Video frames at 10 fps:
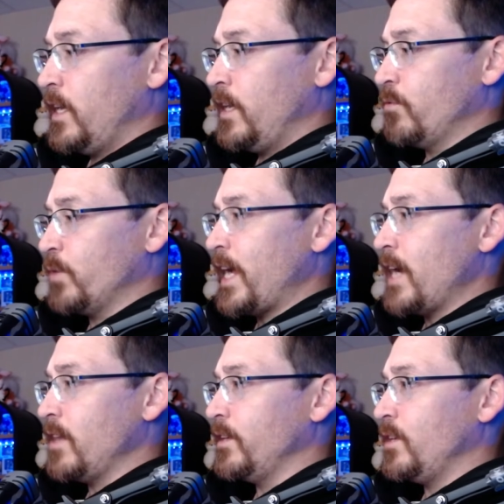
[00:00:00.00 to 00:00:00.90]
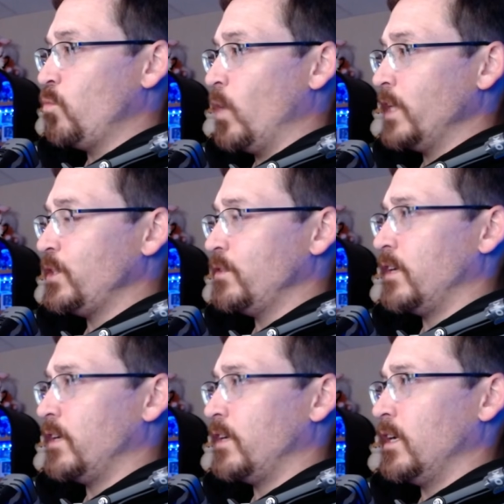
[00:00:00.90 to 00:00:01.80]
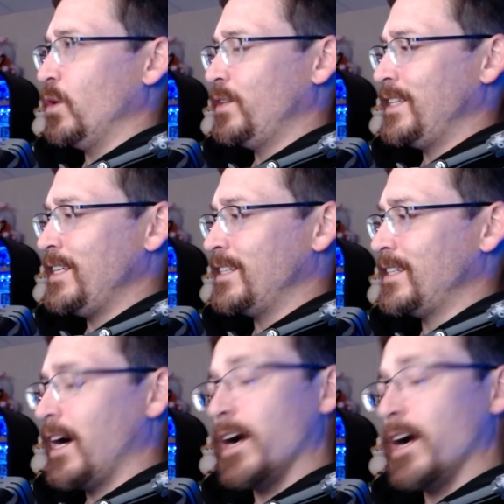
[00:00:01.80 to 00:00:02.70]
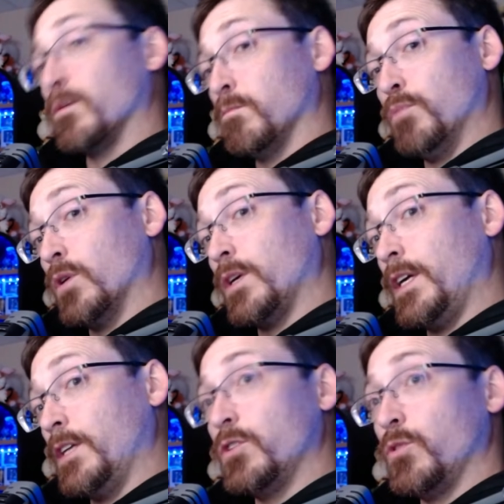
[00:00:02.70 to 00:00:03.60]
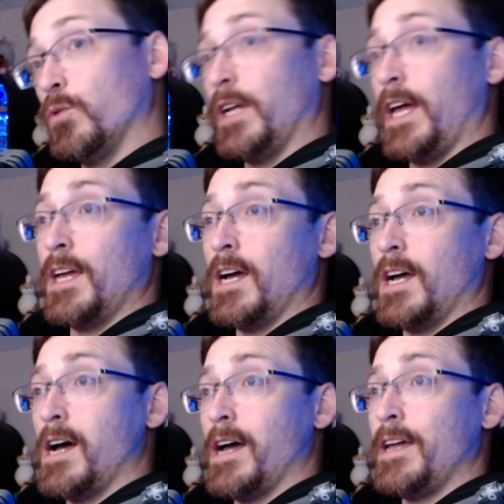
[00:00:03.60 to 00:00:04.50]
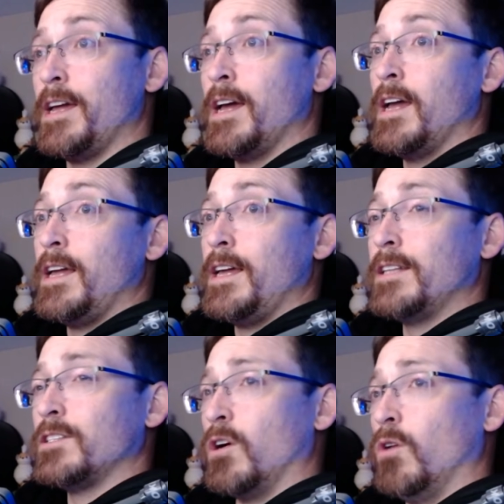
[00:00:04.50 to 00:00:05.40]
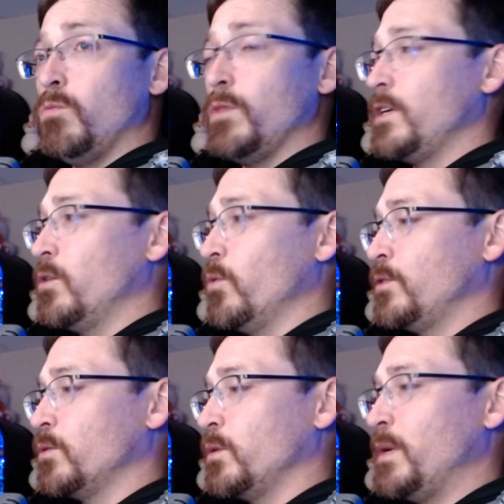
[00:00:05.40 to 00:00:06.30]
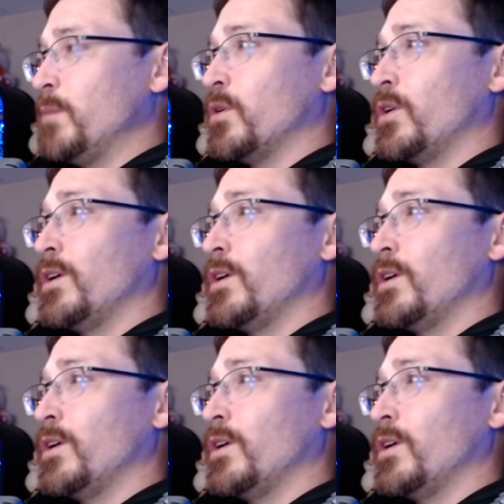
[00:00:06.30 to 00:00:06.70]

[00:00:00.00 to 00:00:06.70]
In reality, once you've uploaded the entire book into an AI, it's only going to remember